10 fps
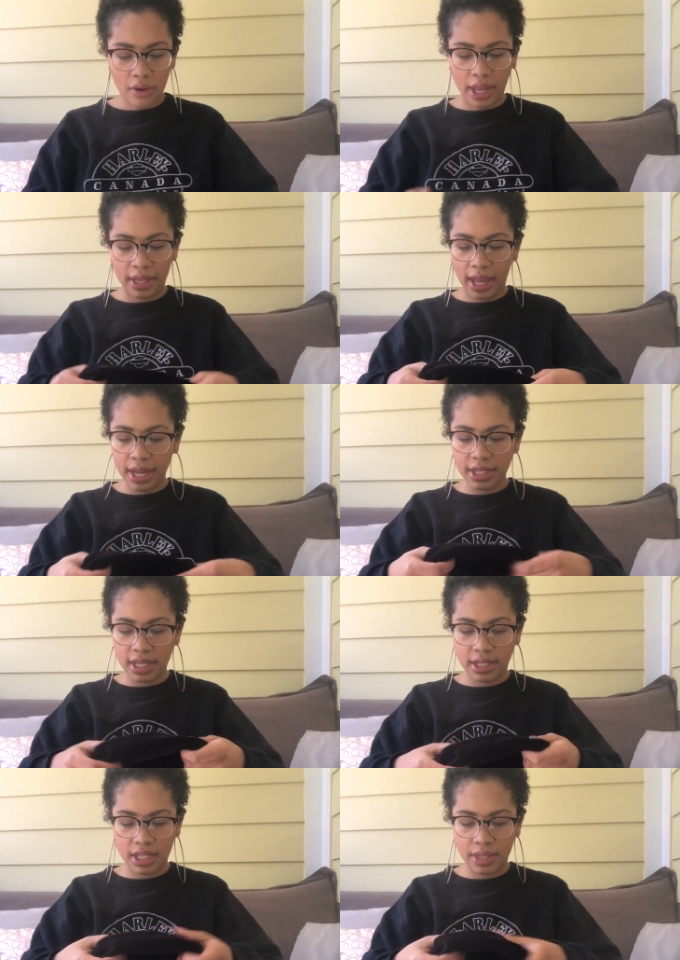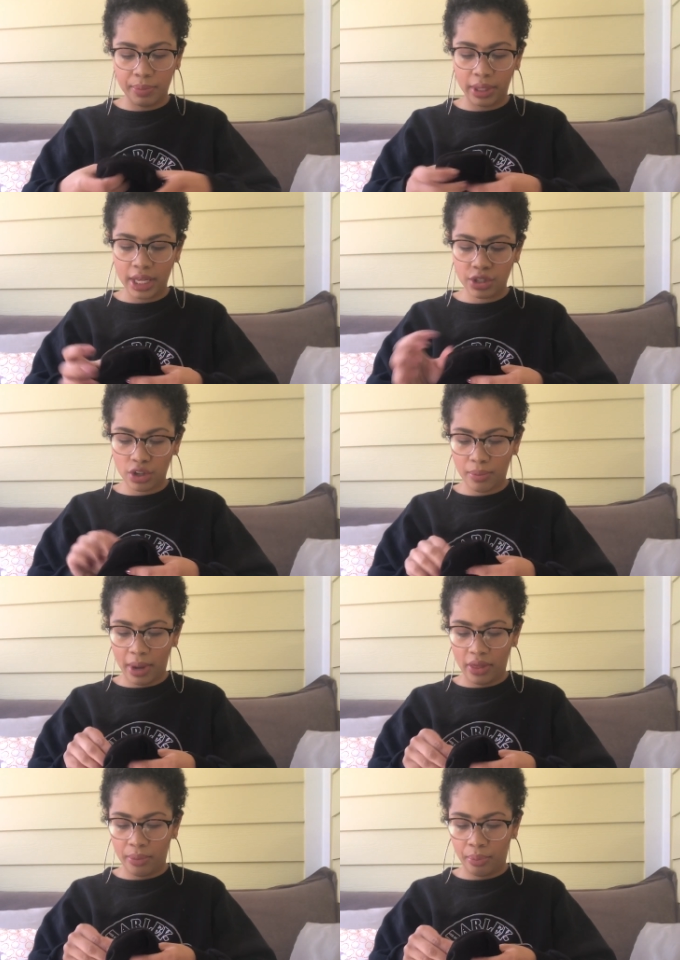Okay, next is this blazer
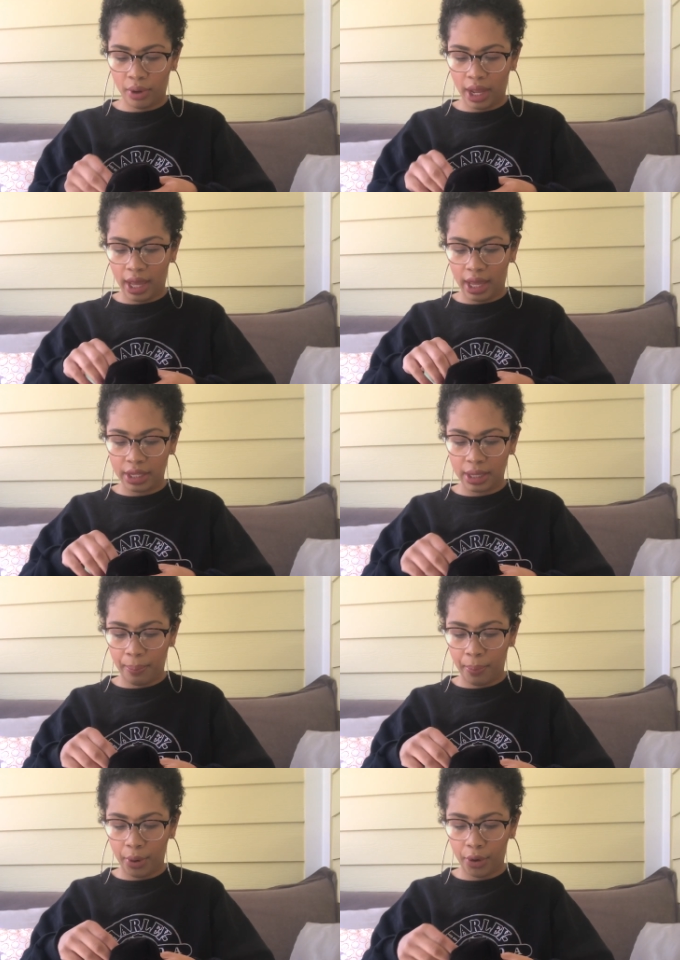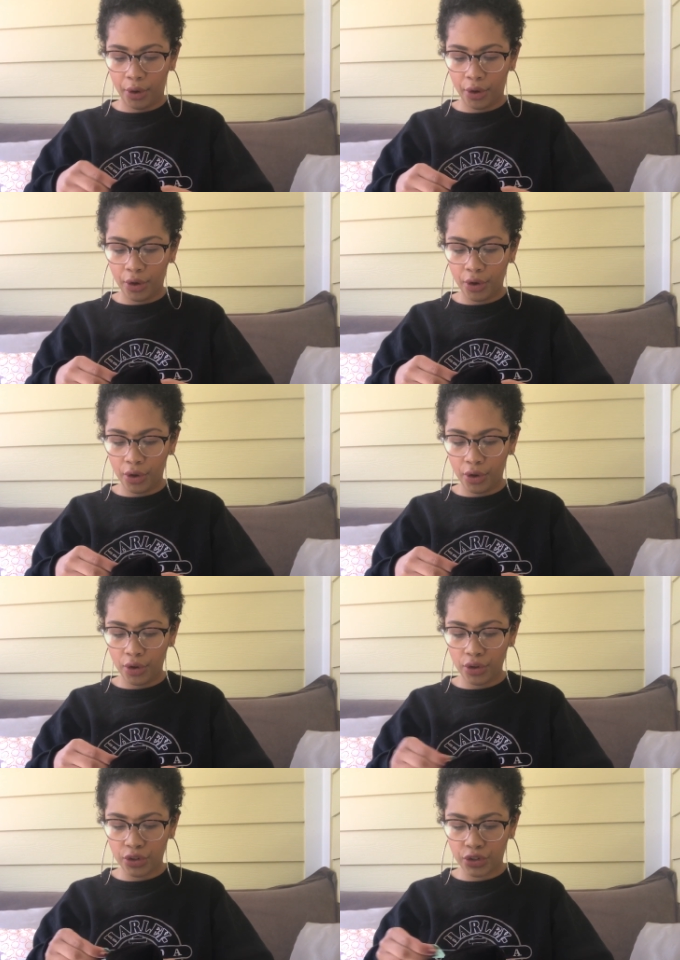by the brand Persaman.